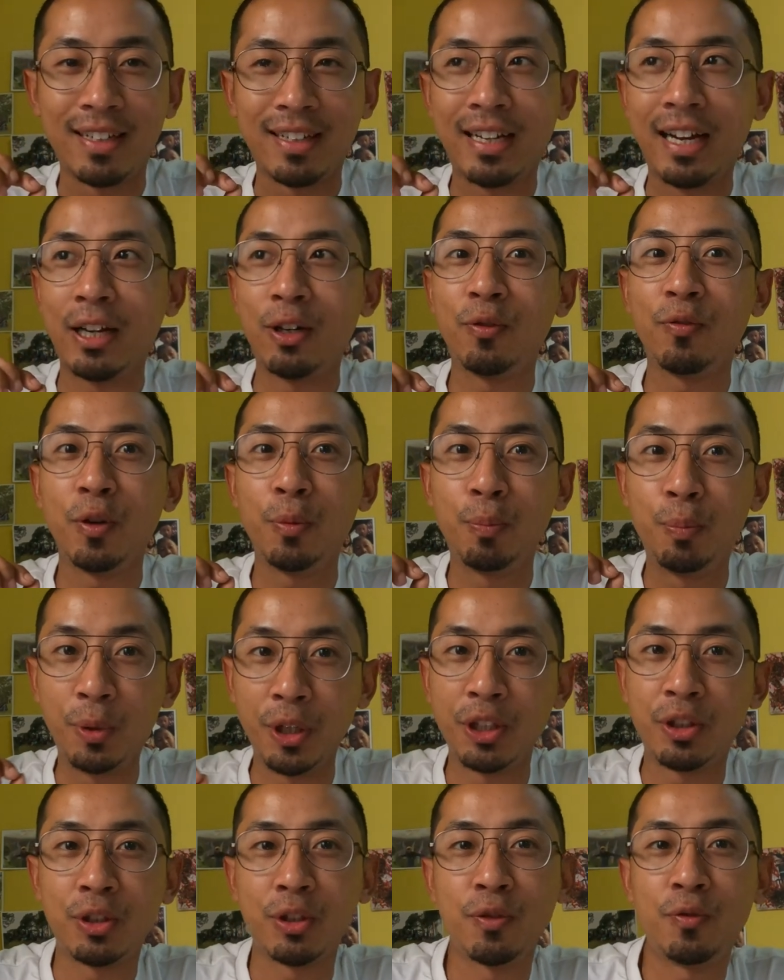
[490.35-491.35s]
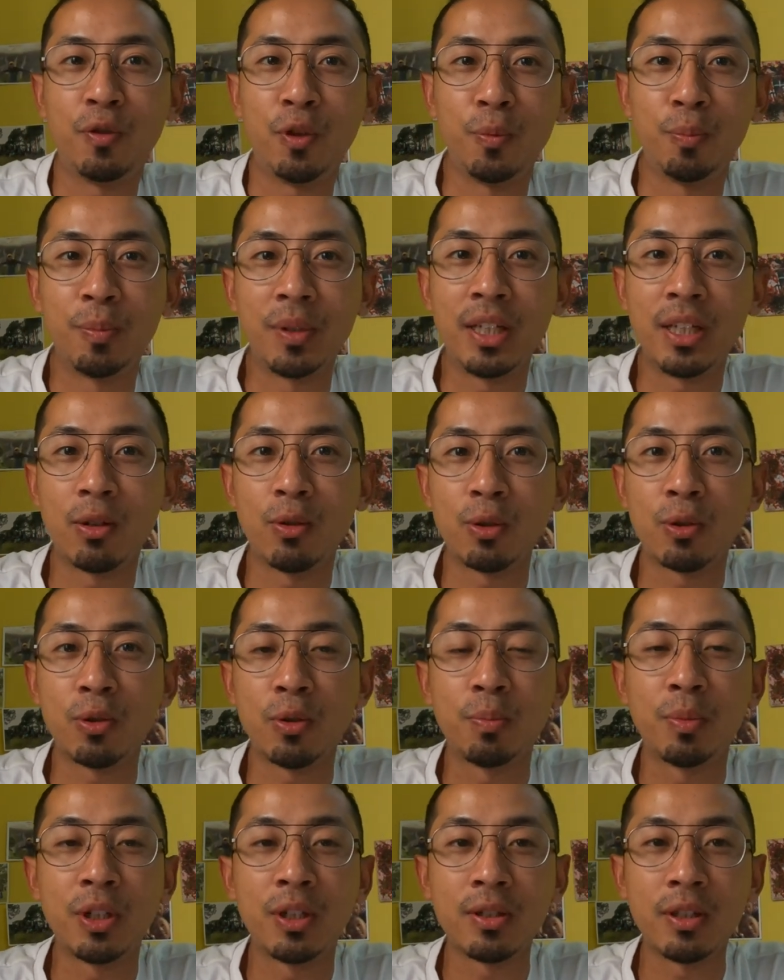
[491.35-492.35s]
kind of a pressure for me
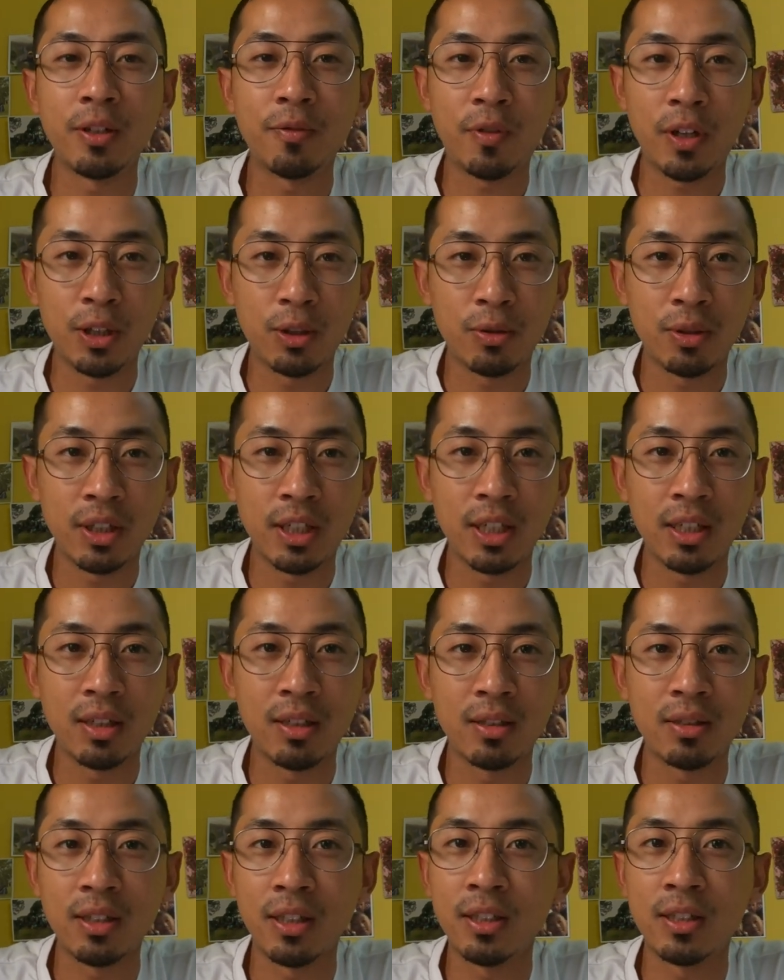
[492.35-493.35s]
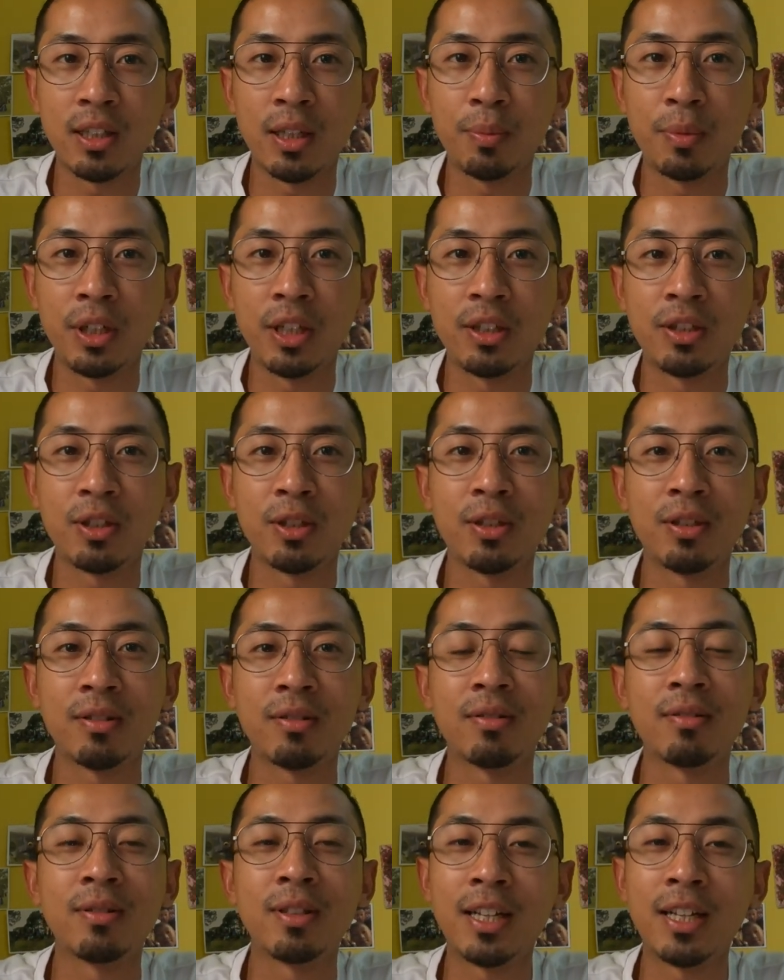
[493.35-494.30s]
also, because if I don't get this examination,